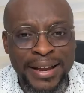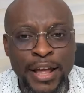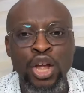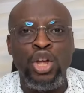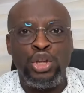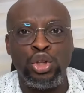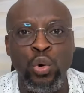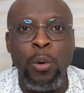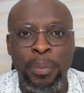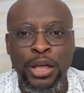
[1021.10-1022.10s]
that day
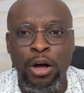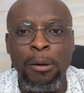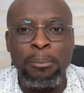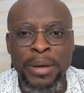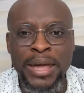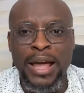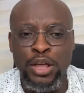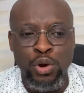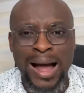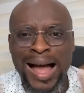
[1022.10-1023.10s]
you will become me, and